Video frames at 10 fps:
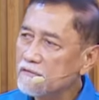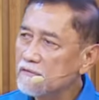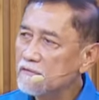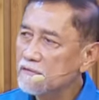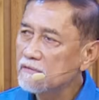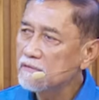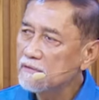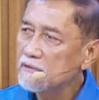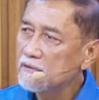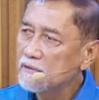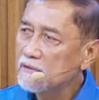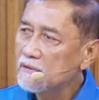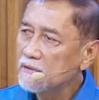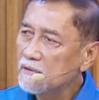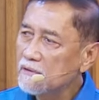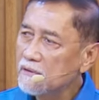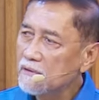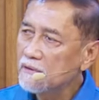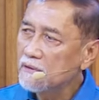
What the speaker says: [no speech]